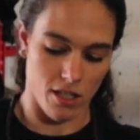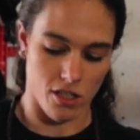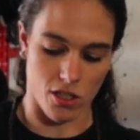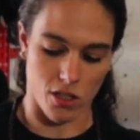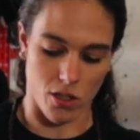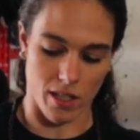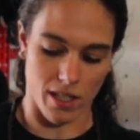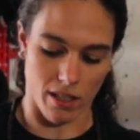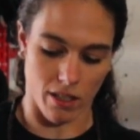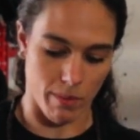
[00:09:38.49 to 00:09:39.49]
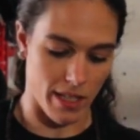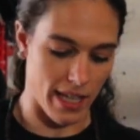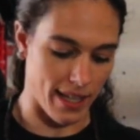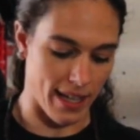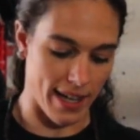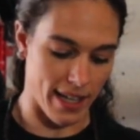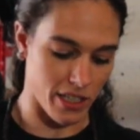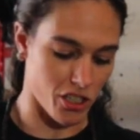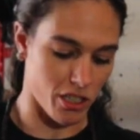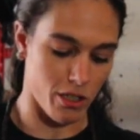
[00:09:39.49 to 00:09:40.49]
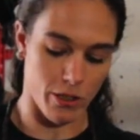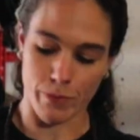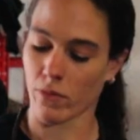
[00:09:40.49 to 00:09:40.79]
just so you can get a little bit of that lat action, you know.